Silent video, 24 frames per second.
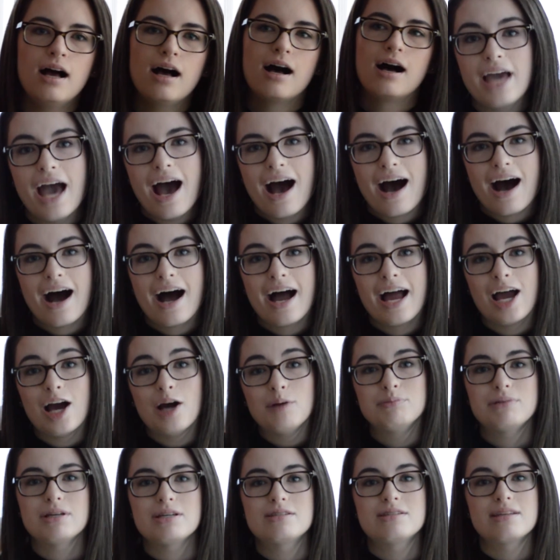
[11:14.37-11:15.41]
Yeah, I
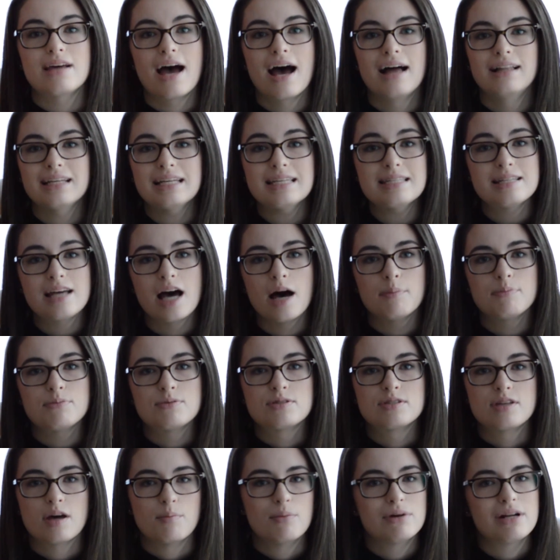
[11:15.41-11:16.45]
hope this at least helped
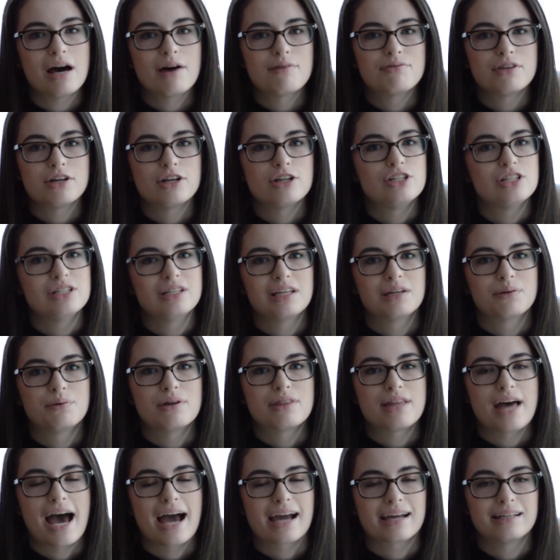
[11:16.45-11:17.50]
someone out there dealing
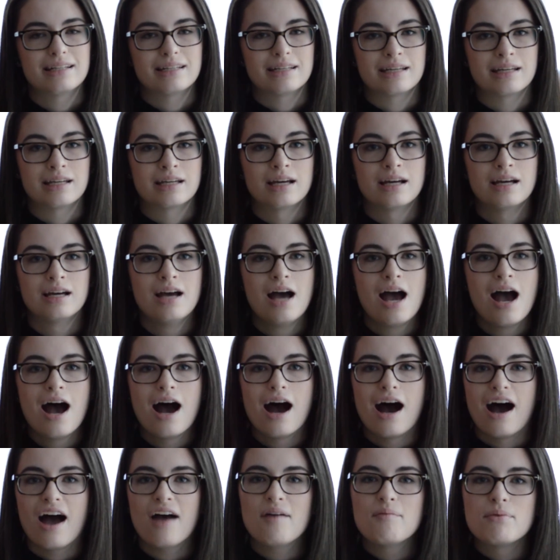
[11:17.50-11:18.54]
with acne.
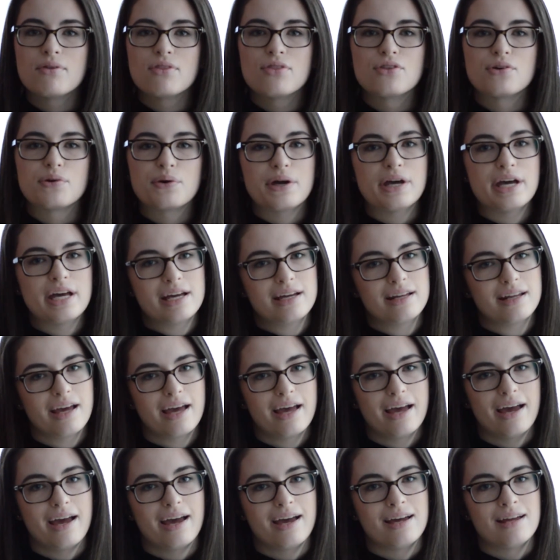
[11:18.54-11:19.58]
I've been through it,
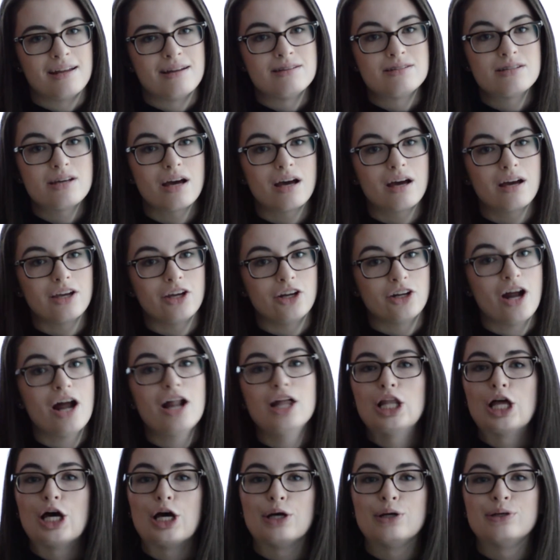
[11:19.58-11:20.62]
and you're
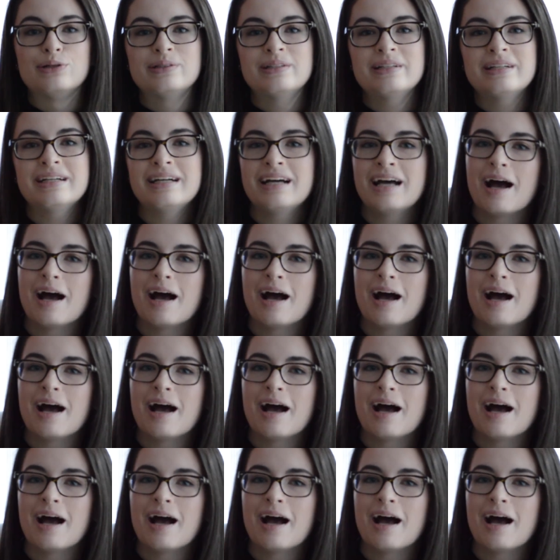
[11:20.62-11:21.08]
not alone.